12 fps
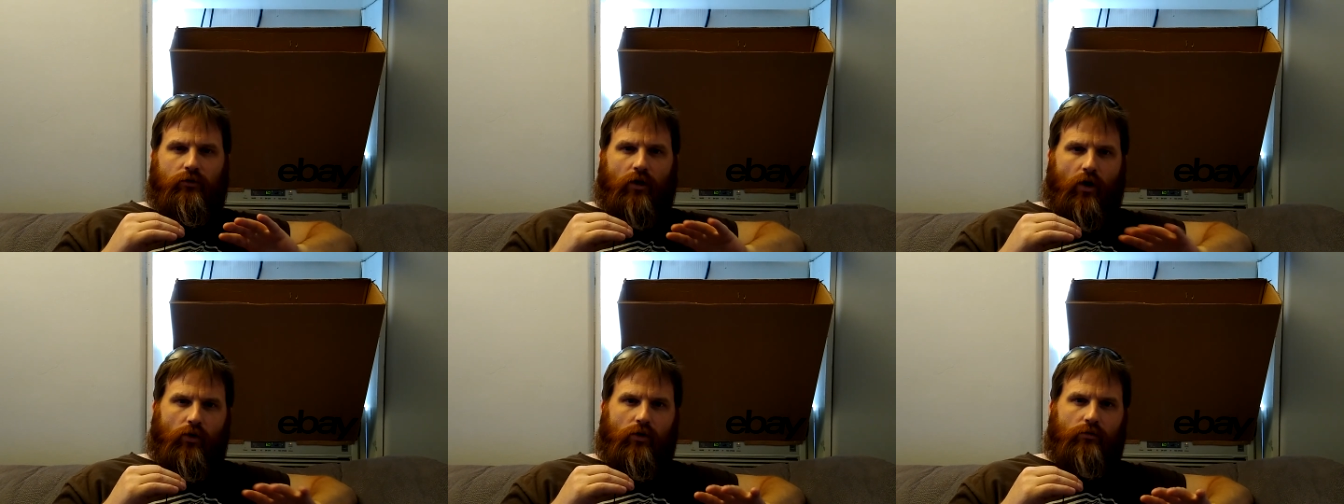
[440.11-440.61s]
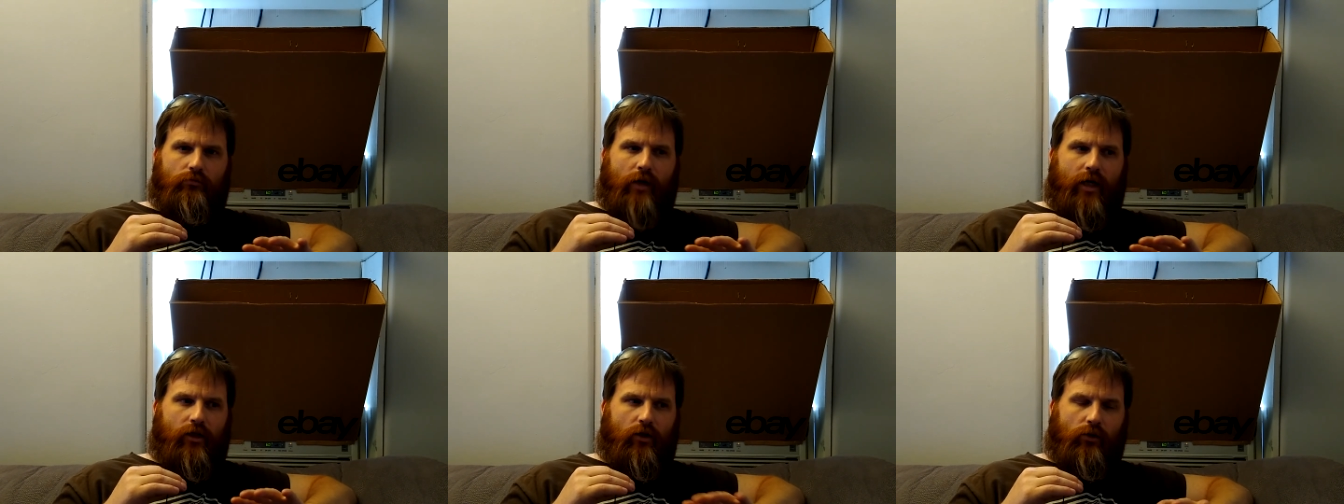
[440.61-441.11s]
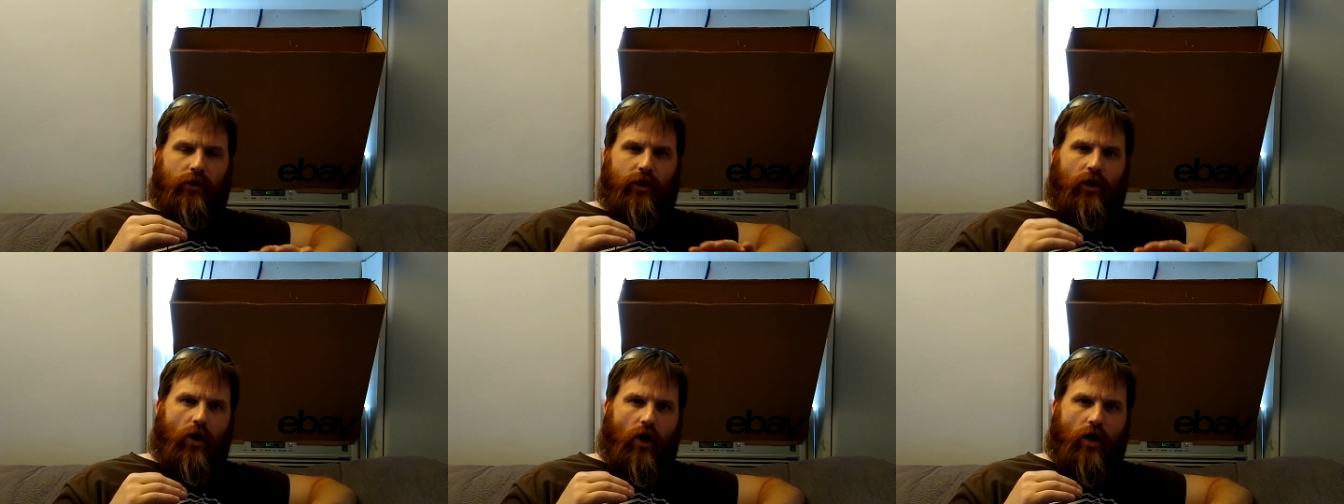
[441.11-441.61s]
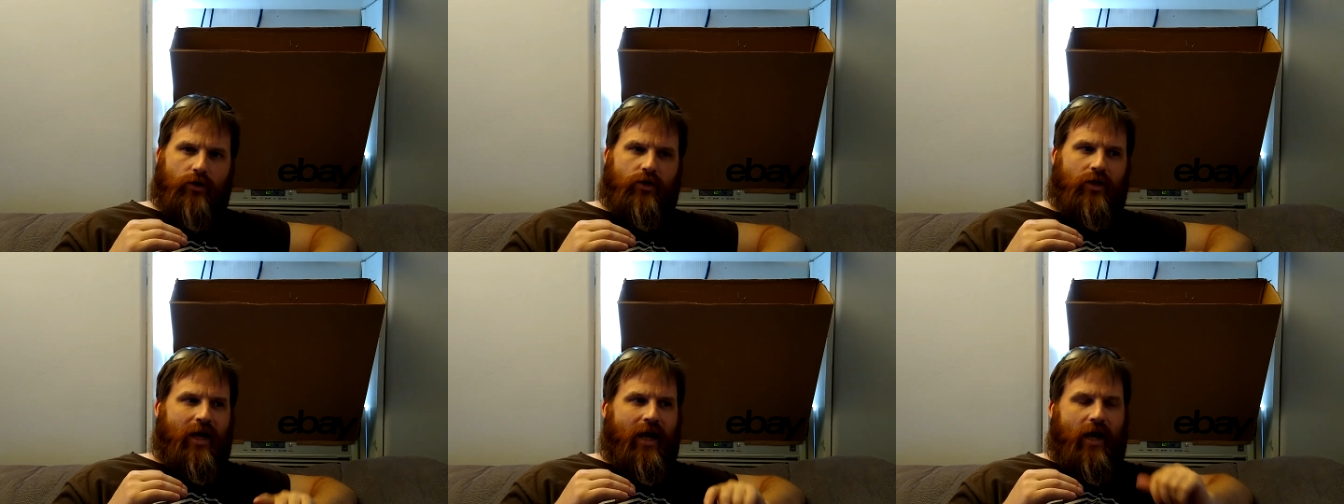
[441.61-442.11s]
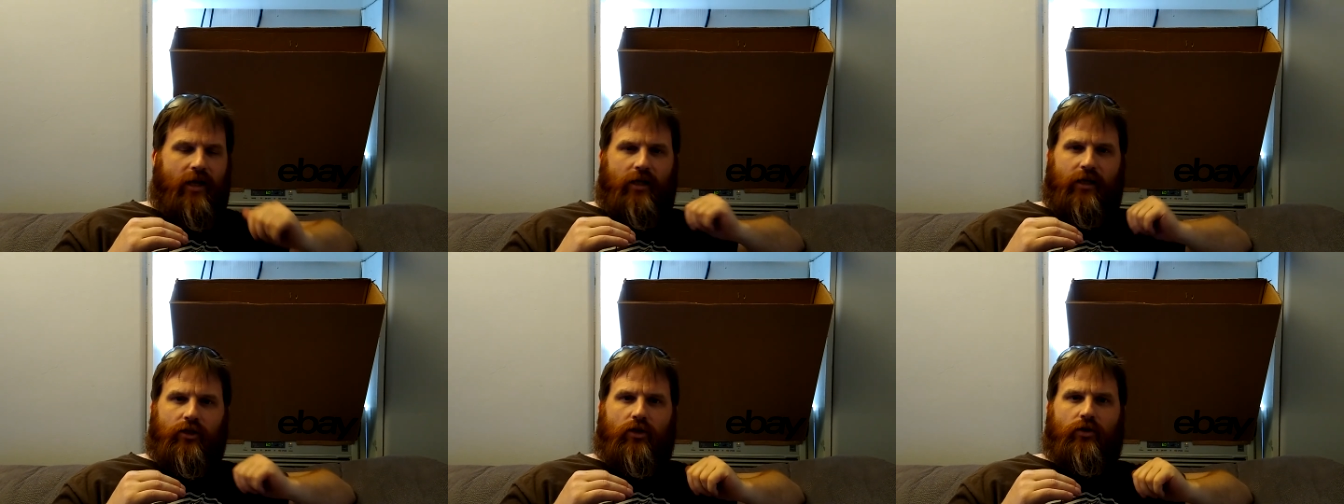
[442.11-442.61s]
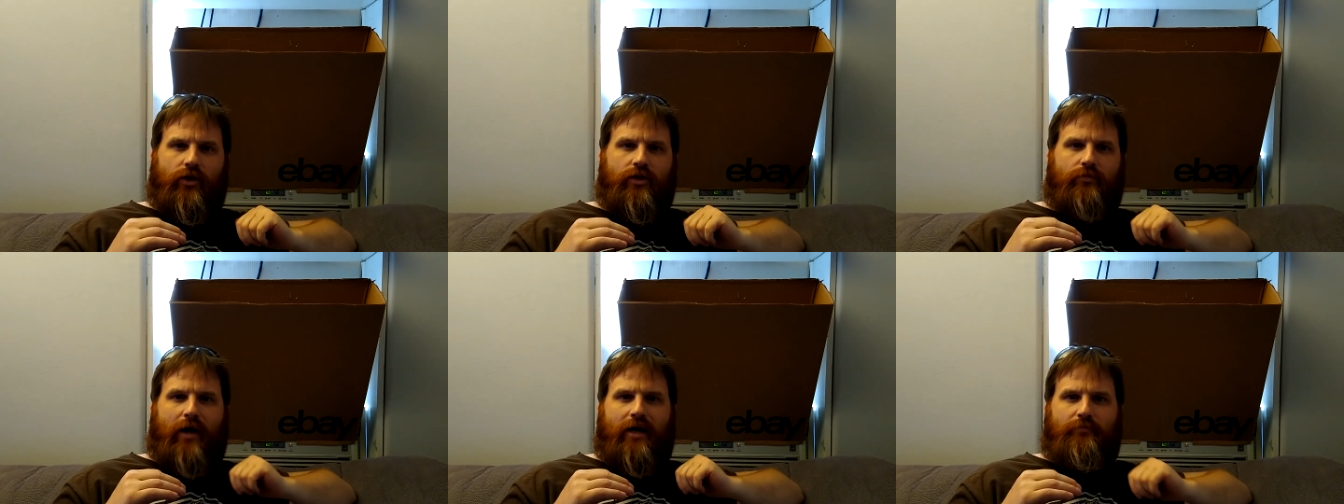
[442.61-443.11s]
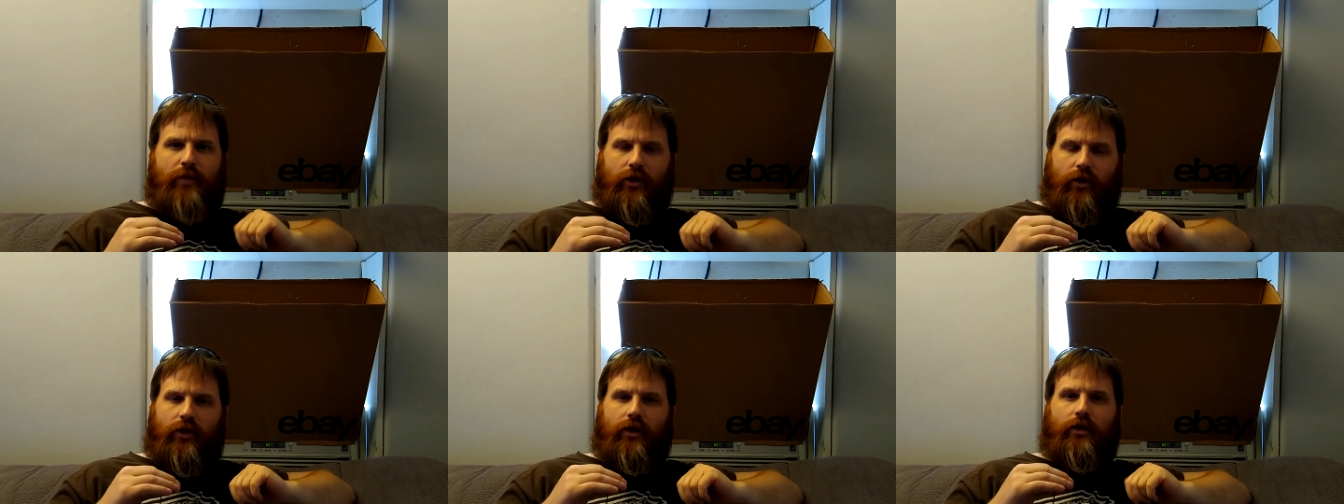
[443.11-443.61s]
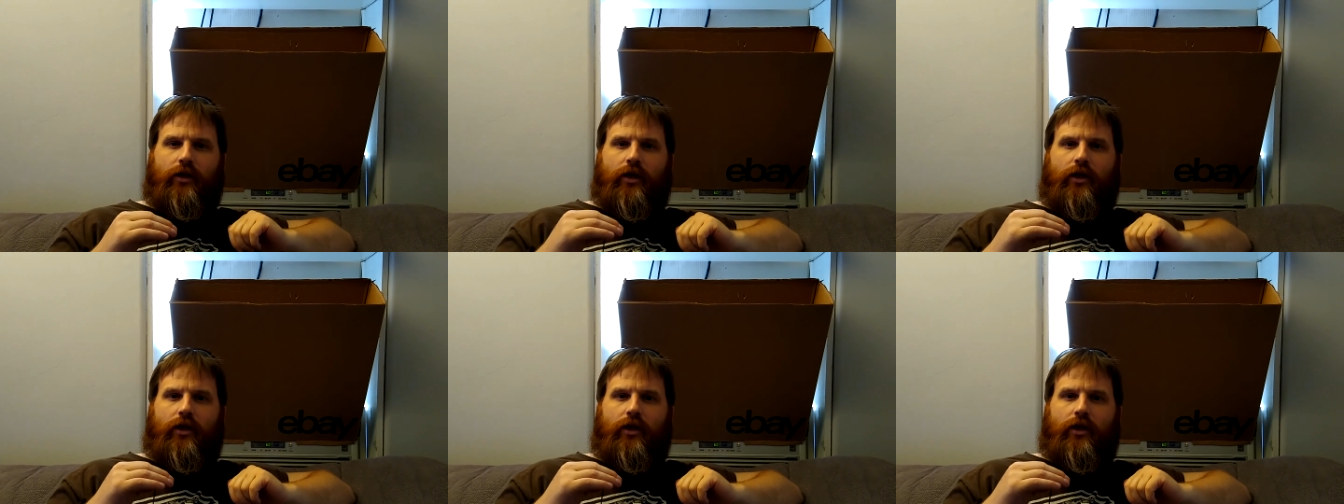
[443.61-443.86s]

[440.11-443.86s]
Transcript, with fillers: lower my cooling costs and increase my ability